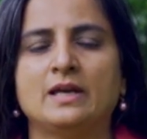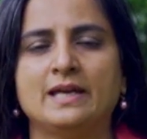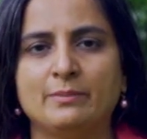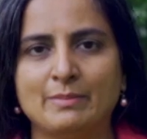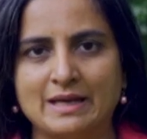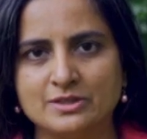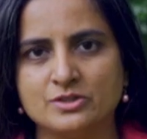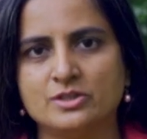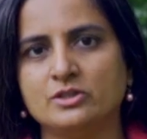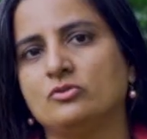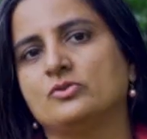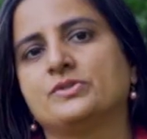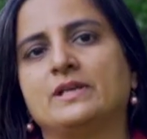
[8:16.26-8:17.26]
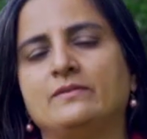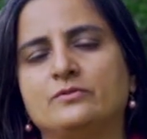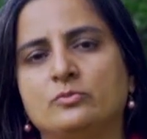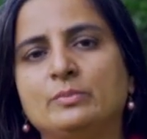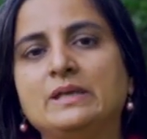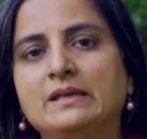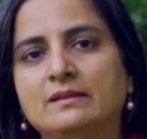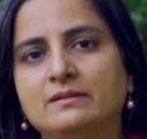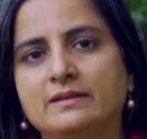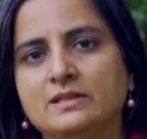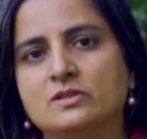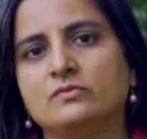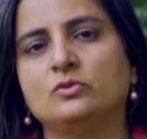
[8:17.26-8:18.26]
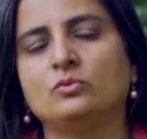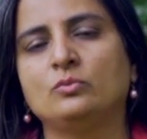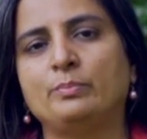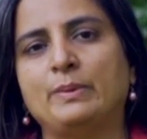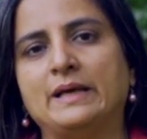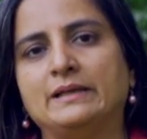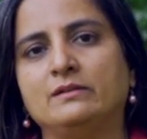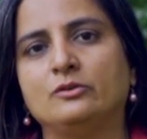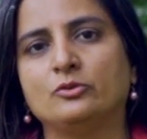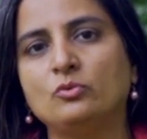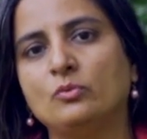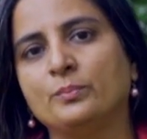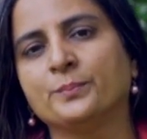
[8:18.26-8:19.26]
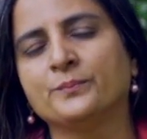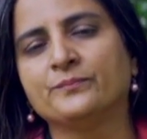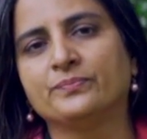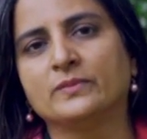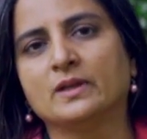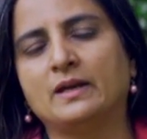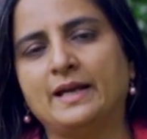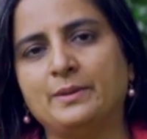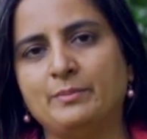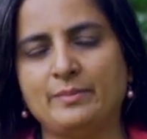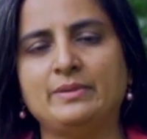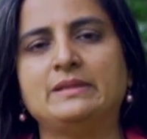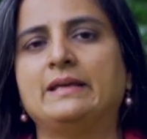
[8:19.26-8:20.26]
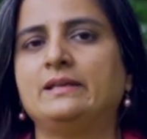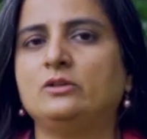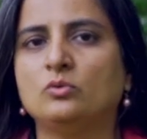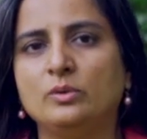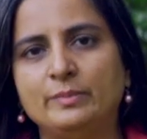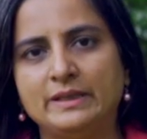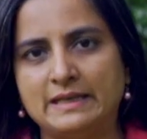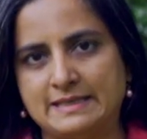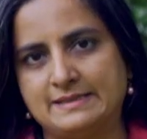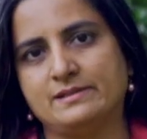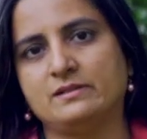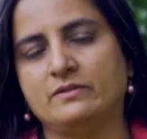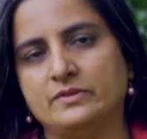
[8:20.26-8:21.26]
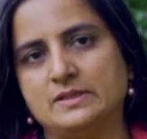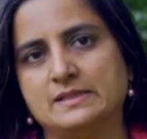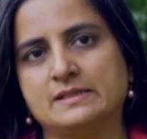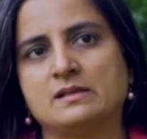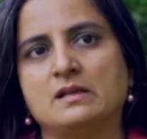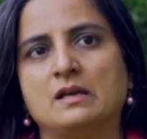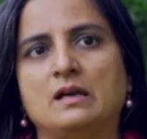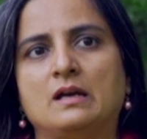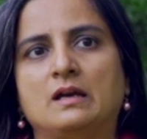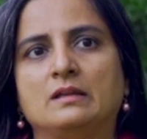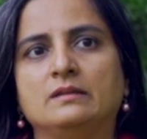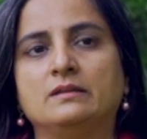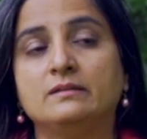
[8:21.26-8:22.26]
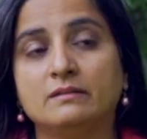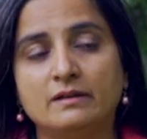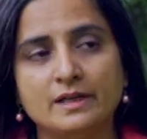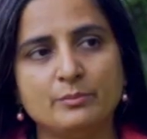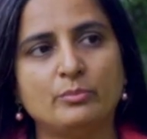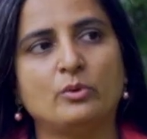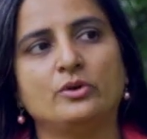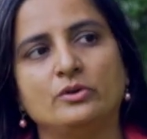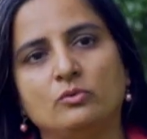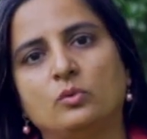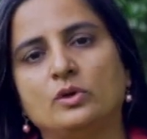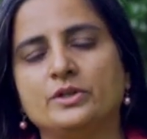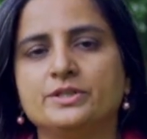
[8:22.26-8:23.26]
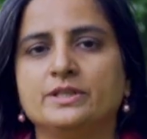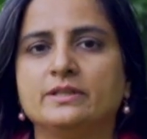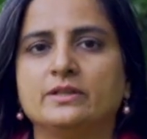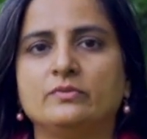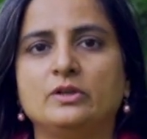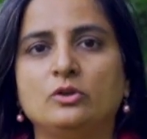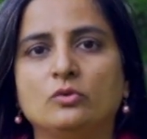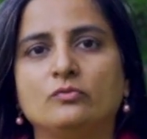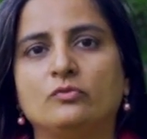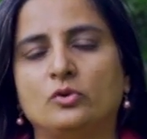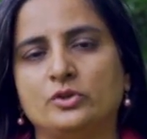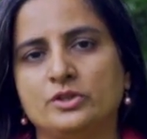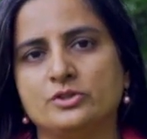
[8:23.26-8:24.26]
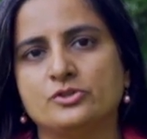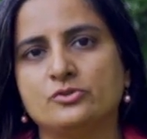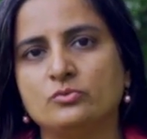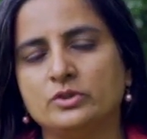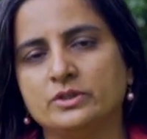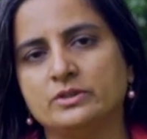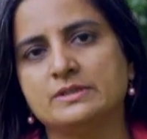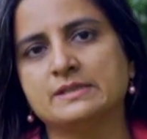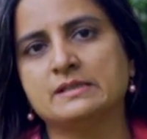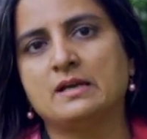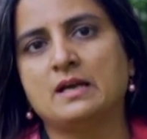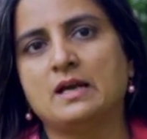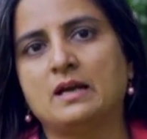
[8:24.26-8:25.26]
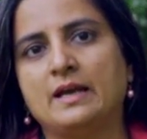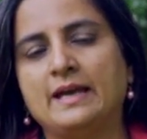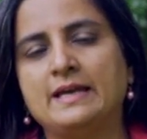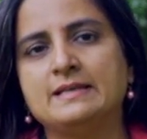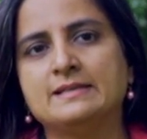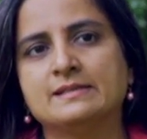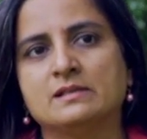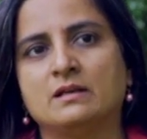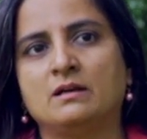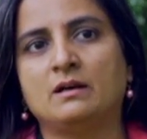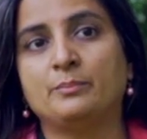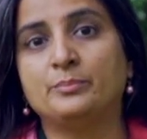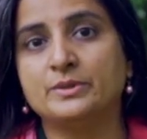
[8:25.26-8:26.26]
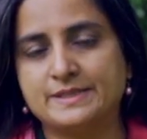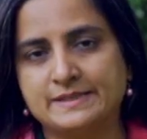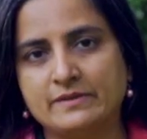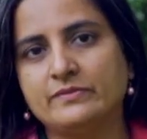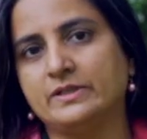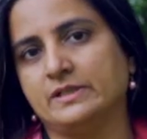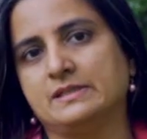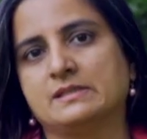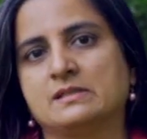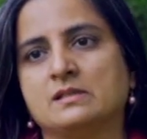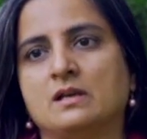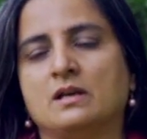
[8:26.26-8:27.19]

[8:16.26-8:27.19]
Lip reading: imagining yourself to be in the interview panel room, and maybe then you will be less nervous. The third important quality that we look for in students is perseverance.